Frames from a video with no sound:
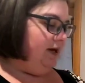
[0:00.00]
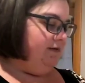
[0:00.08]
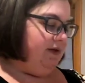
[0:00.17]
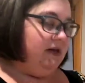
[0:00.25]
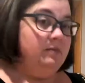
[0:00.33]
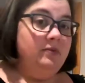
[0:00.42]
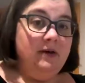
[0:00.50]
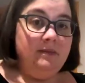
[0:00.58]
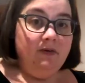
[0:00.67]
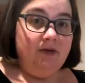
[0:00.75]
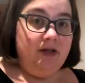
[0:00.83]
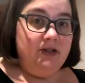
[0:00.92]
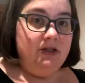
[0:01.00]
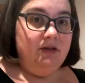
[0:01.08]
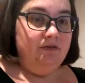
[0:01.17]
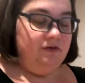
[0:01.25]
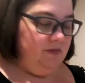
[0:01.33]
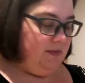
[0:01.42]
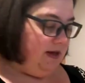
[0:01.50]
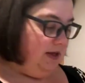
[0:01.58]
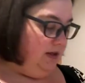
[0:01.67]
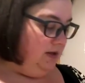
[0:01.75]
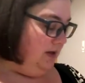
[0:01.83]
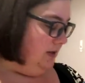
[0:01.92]
of in preparation for
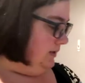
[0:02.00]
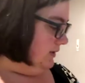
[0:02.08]
making this,